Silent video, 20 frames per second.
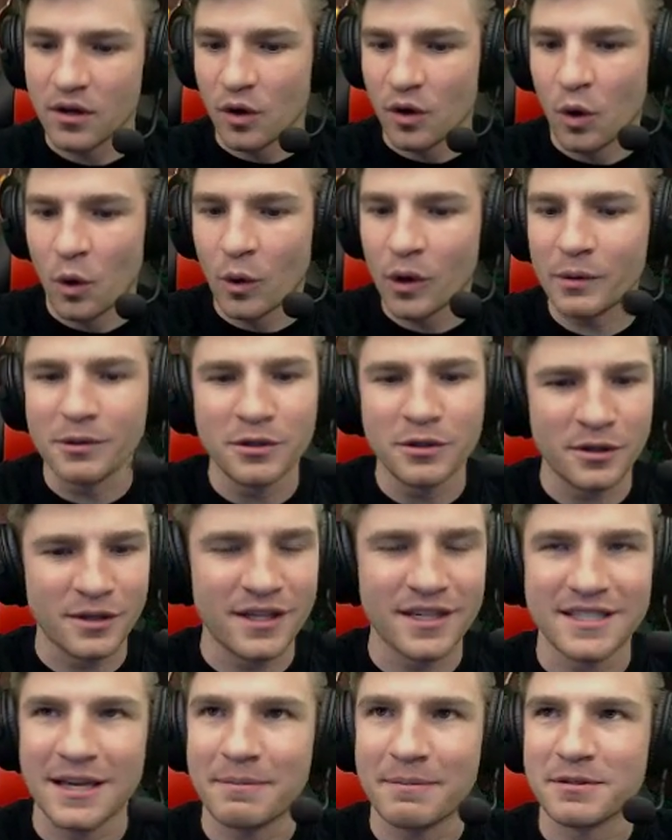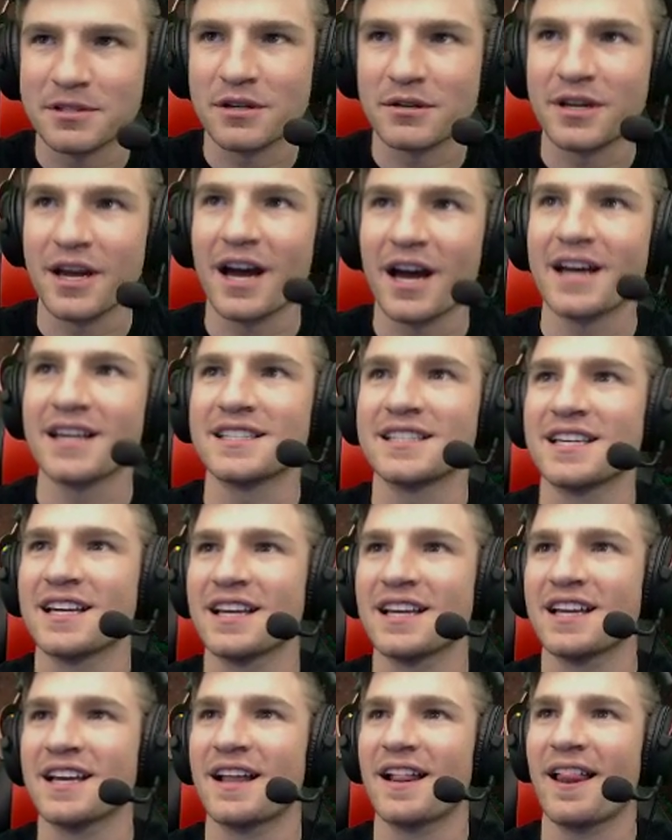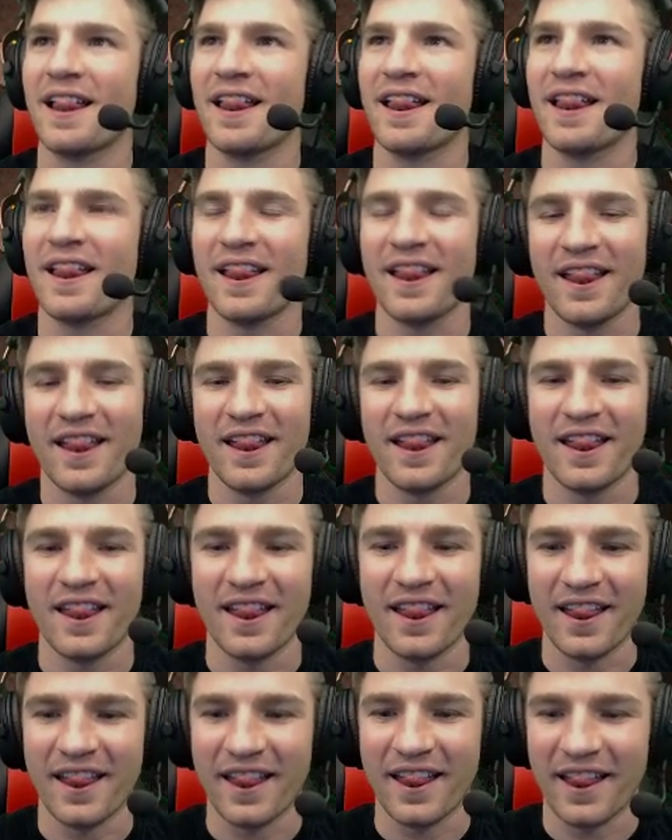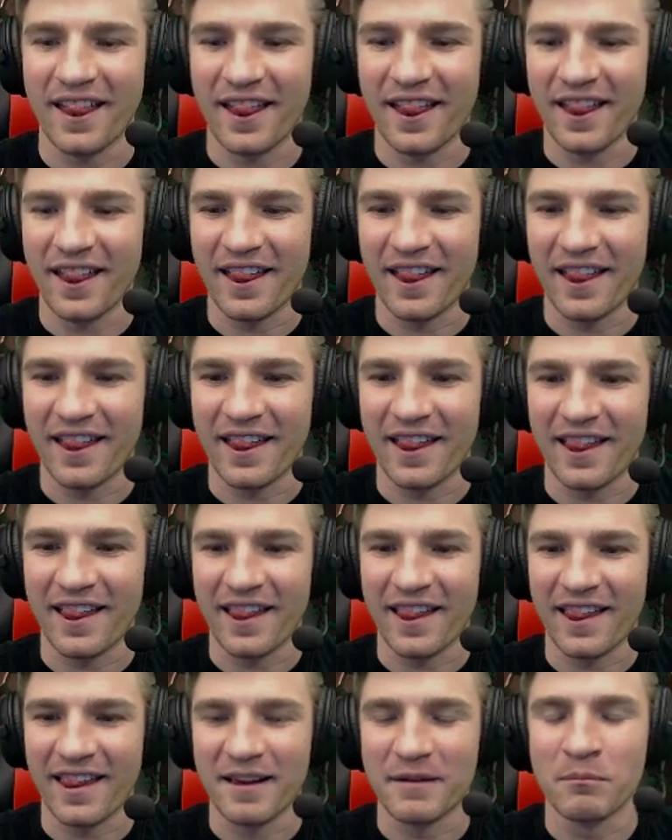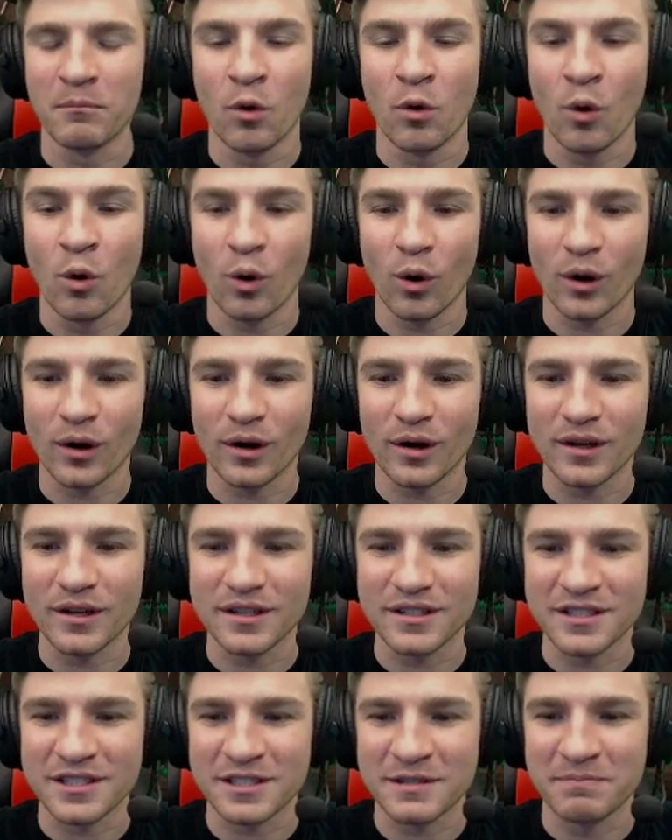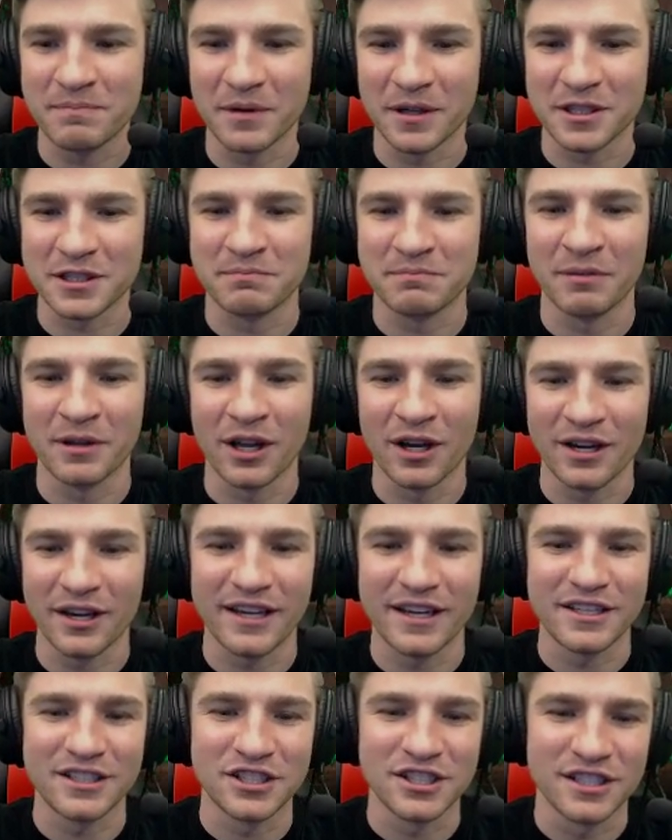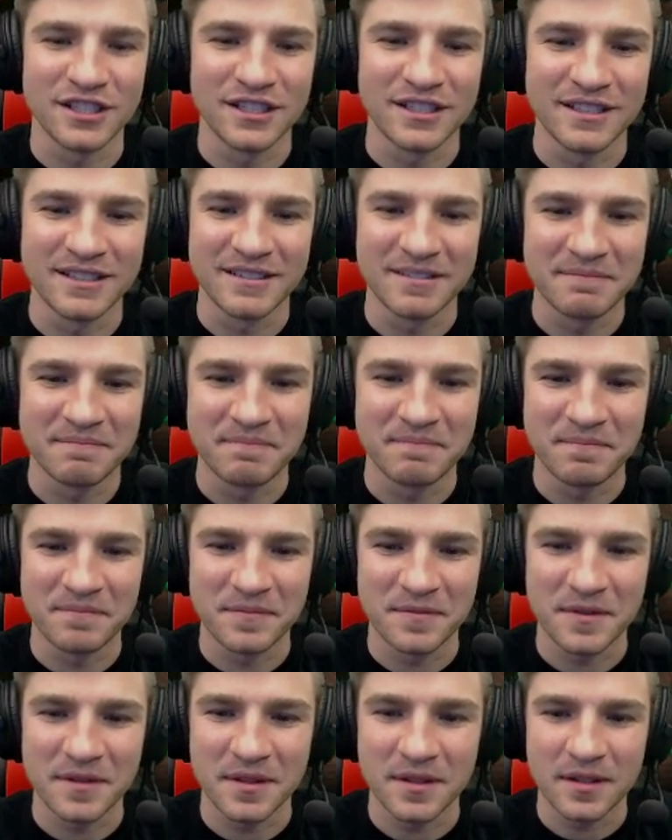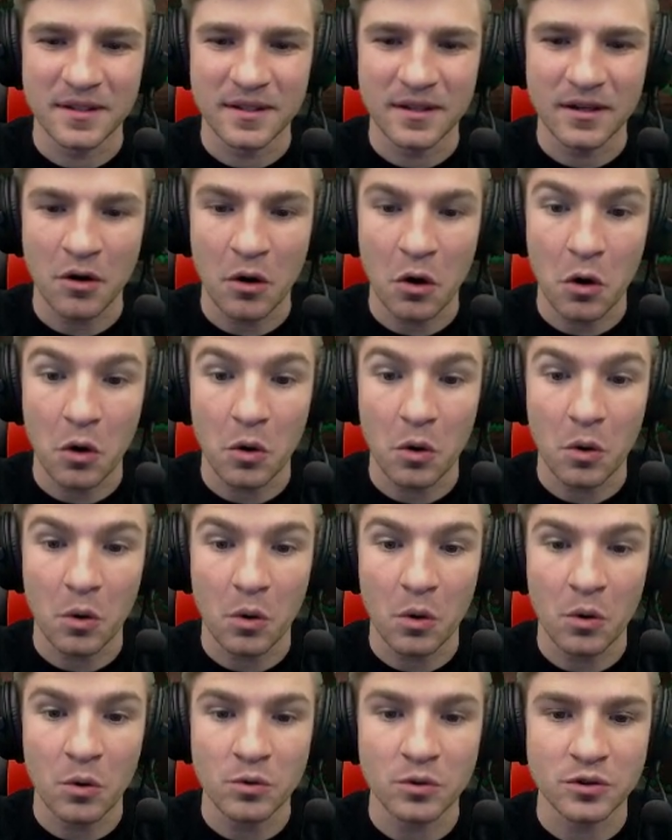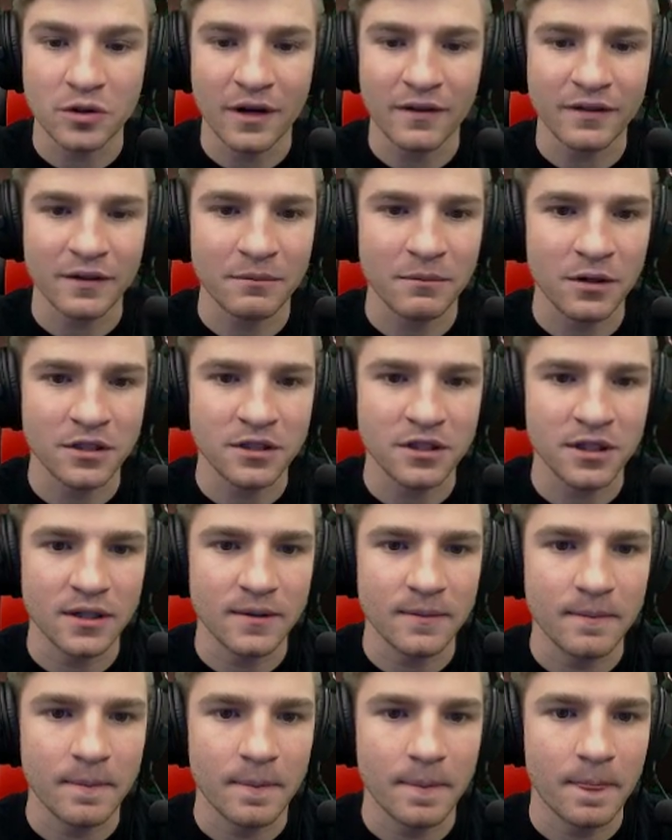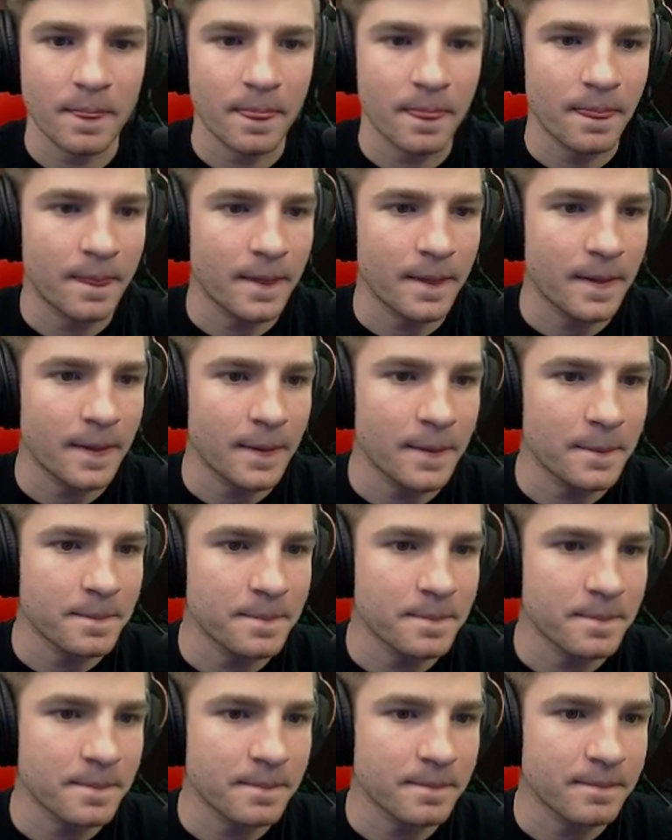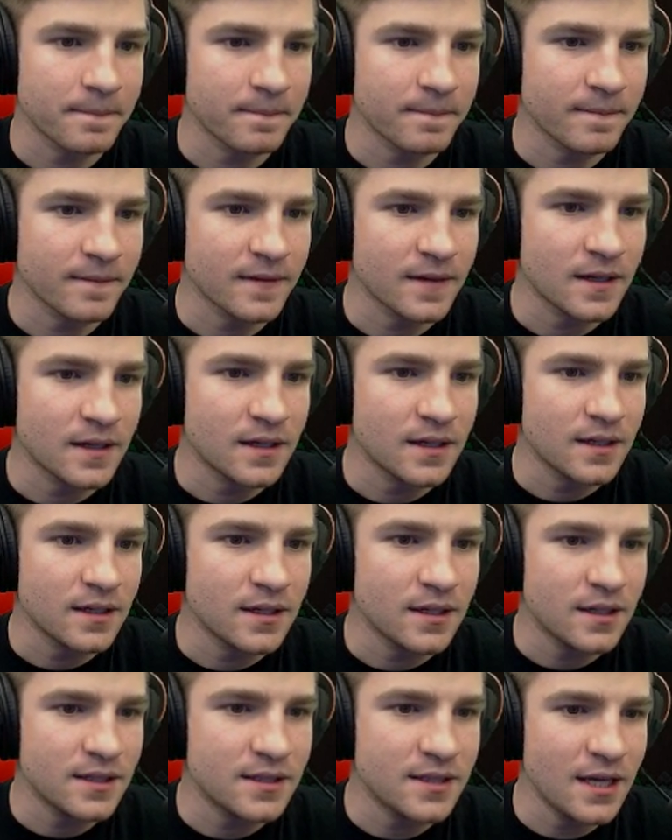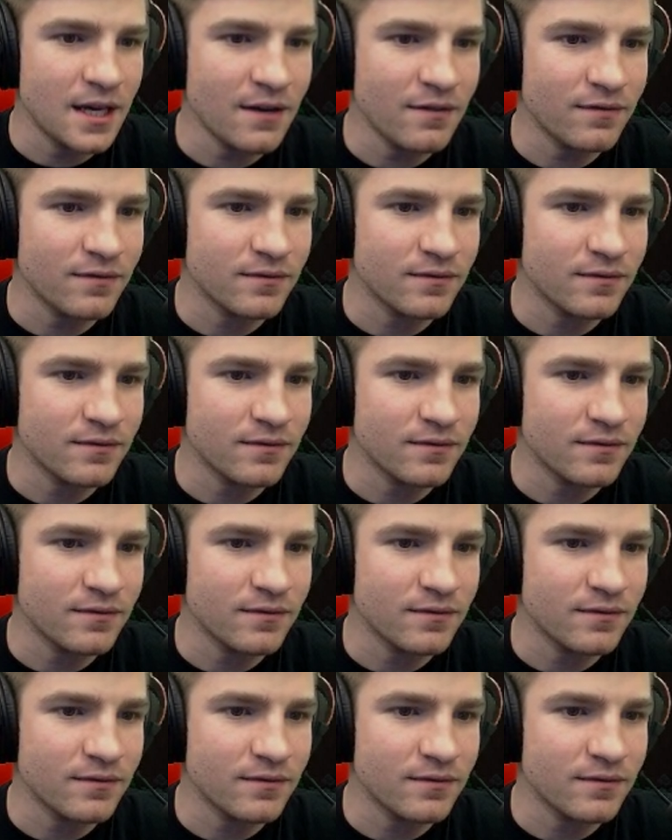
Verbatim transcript: what are we doing this episode, guys? Spelunking some more. More sp- spelunkage. Yeah, we need armor. Ooh, traveling. Yeah, we're gonna get a lot, a little, lot, a lot of money for some armor. Does he have?